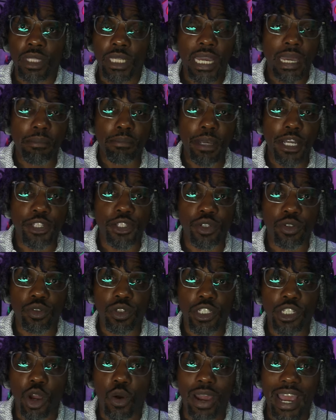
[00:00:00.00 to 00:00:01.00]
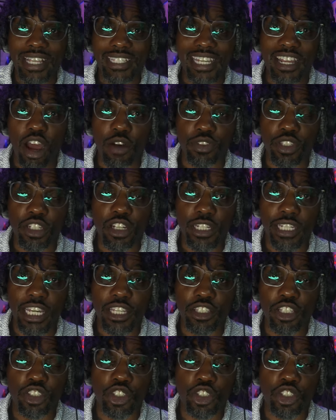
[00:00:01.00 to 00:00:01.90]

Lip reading: And Mitchell, your ass ain't off the hook either.